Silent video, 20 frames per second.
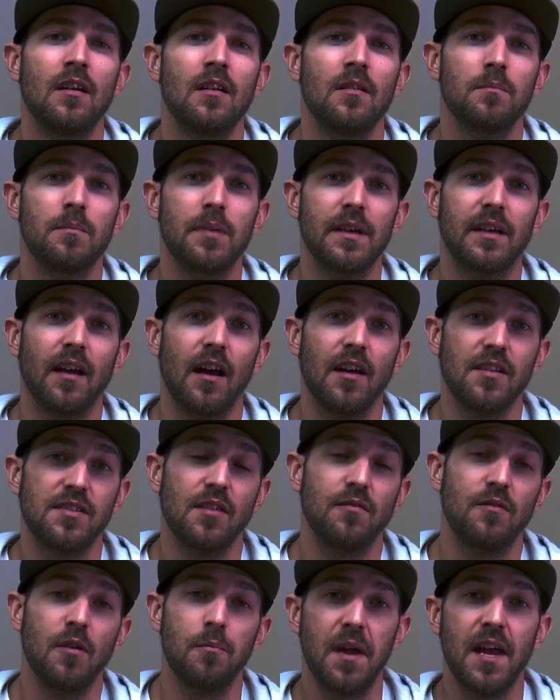Because of
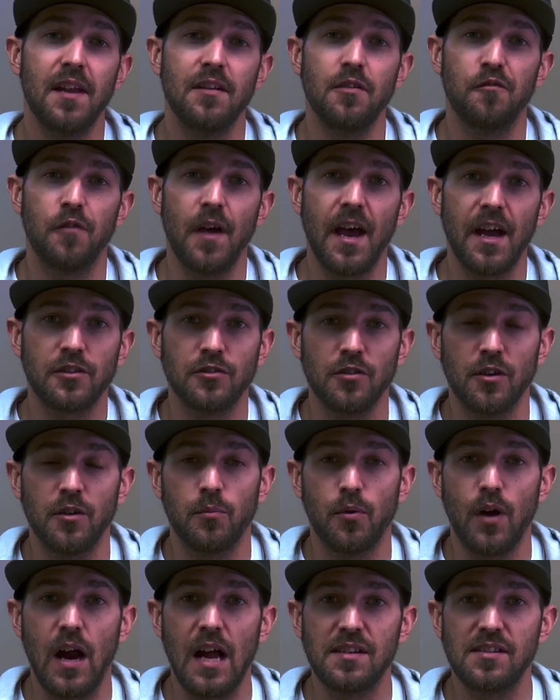the manufacturing
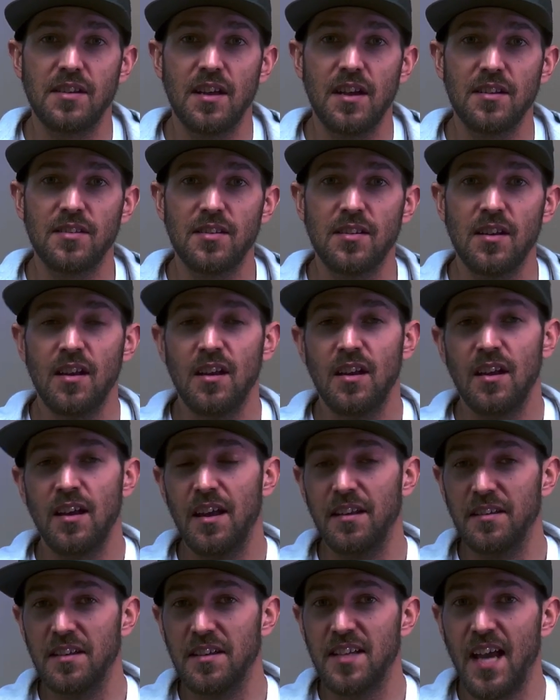process
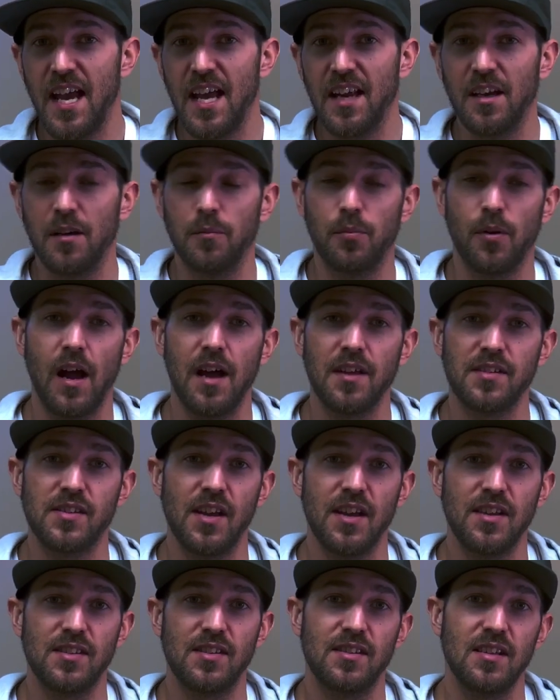and the tanning
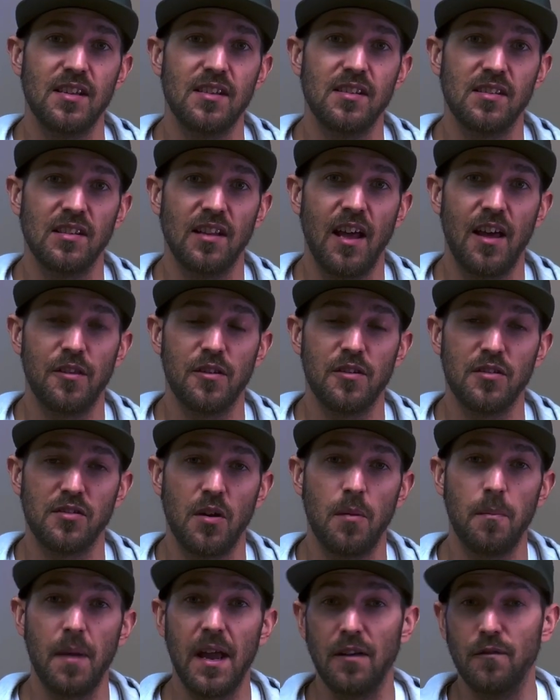process, these leathers are
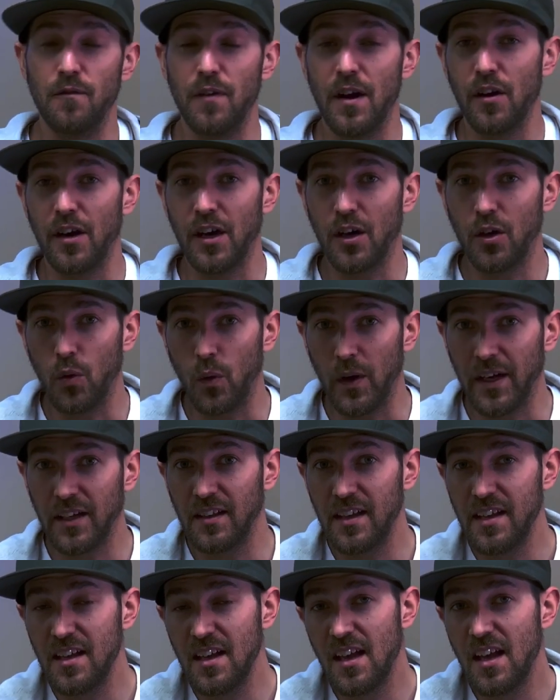made very
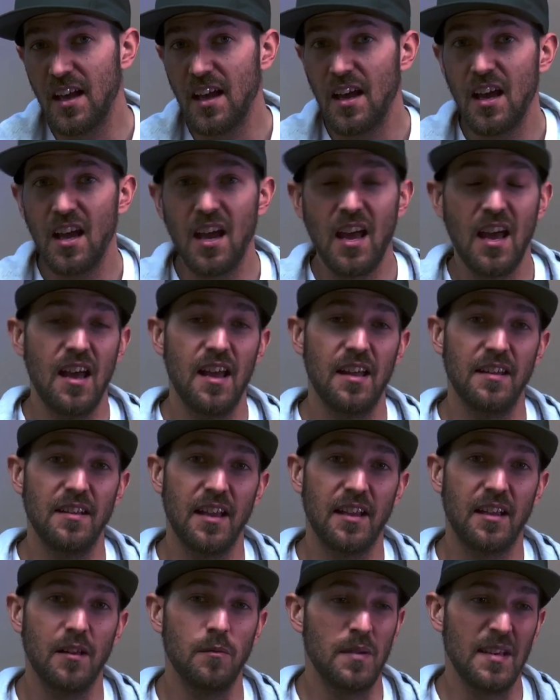quickly, and they
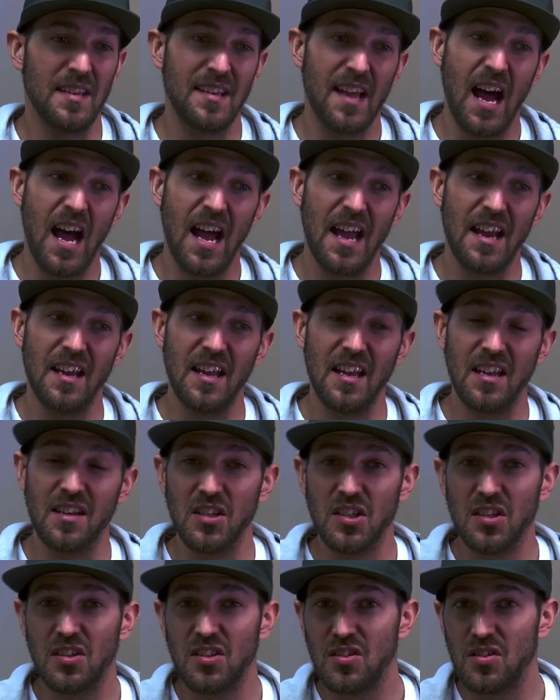can be dyed in
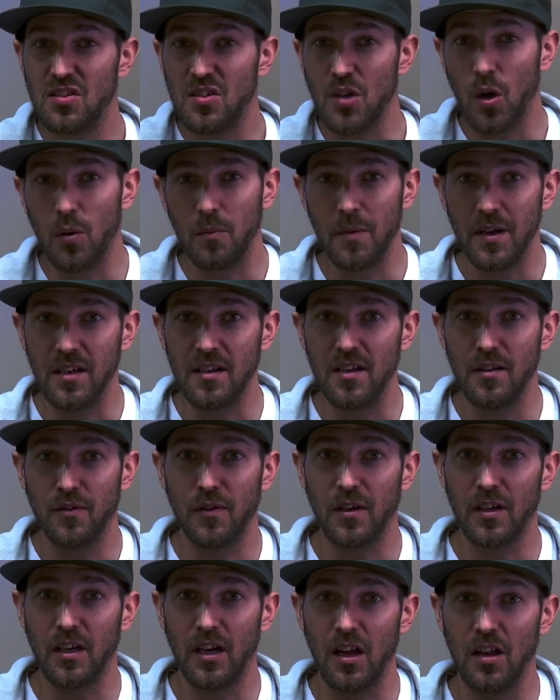so many
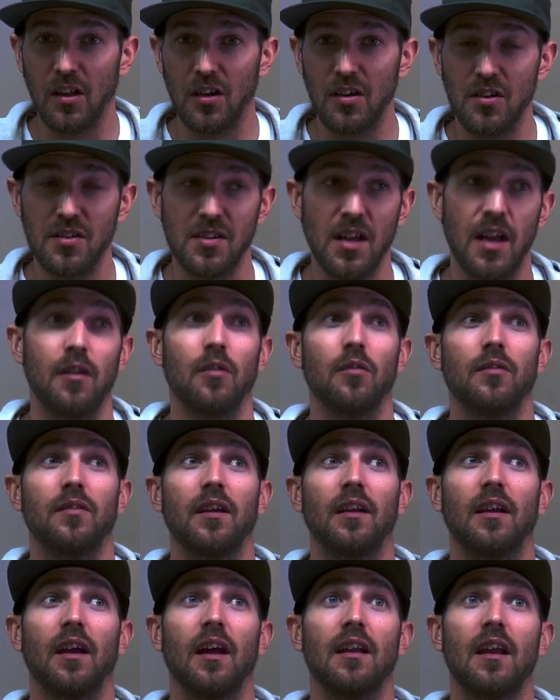different colors. I don't
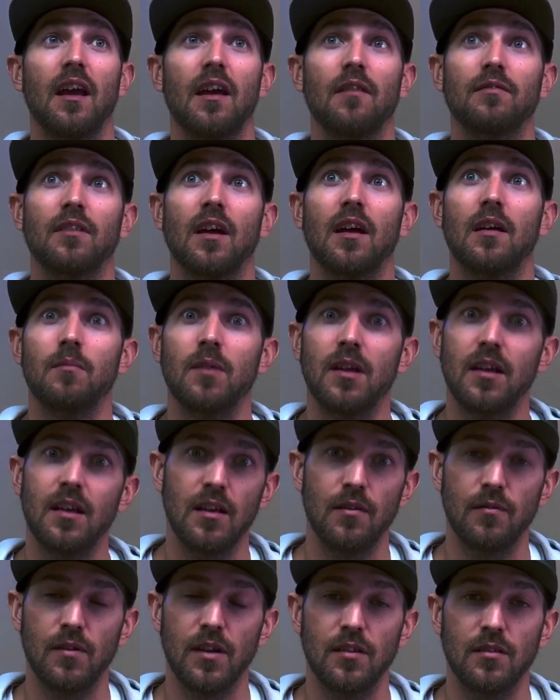think I'd have time to
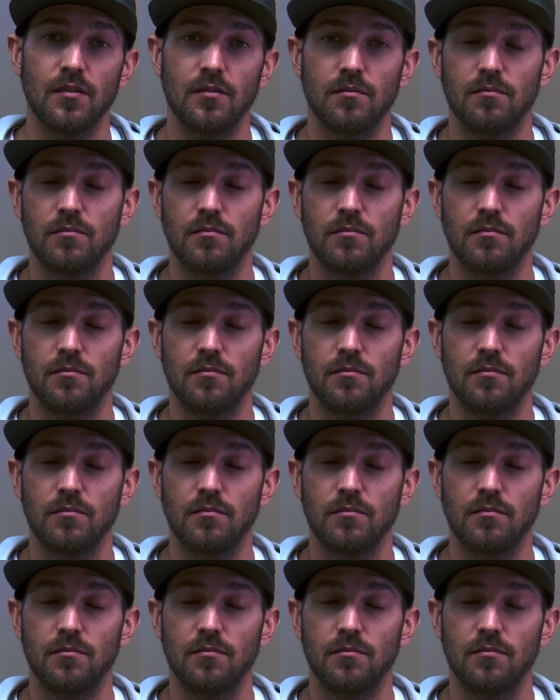even.